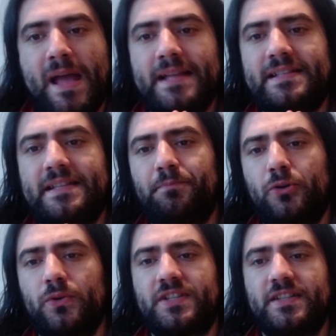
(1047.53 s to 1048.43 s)
it's
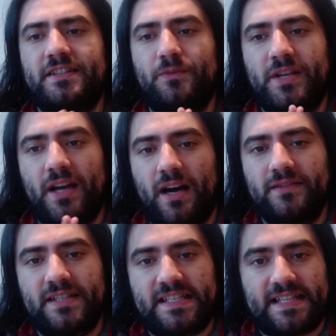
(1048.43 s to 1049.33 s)
important that we
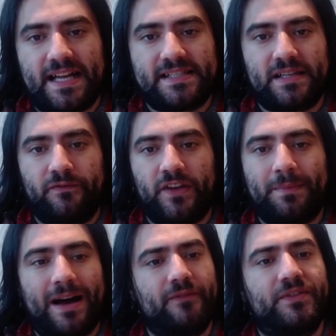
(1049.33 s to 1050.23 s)
understand something
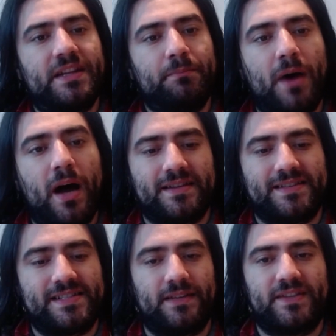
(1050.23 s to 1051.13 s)
about the
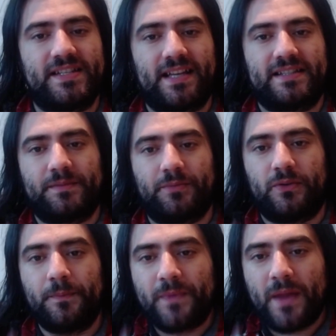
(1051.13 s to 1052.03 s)
demands of the Sensible.